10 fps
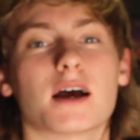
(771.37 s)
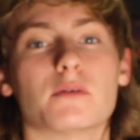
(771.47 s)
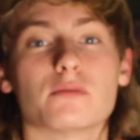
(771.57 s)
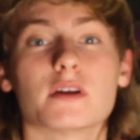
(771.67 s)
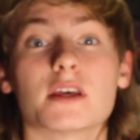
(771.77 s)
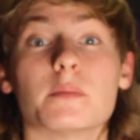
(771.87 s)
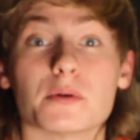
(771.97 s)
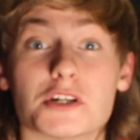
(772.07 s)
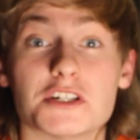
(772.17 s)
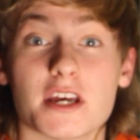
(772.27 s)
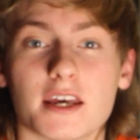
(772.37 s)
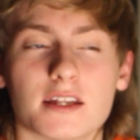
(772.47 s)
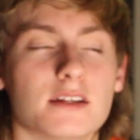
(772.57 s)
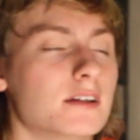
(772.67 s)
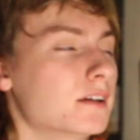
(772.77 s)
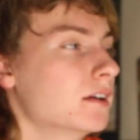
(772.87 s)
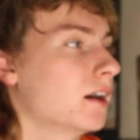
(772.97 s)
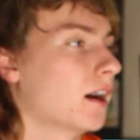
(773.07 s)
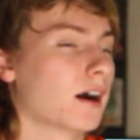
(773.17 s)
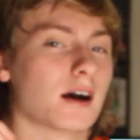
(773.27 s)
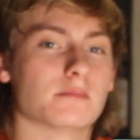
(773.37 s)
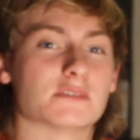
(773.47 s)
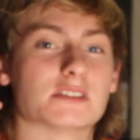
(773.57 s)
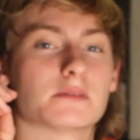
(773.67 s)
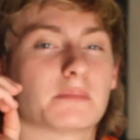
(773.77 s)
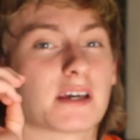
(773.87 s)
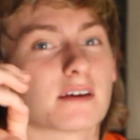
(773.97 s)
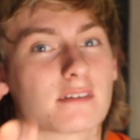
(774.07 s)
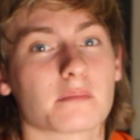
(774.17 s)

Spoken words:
I'd really appreciate it because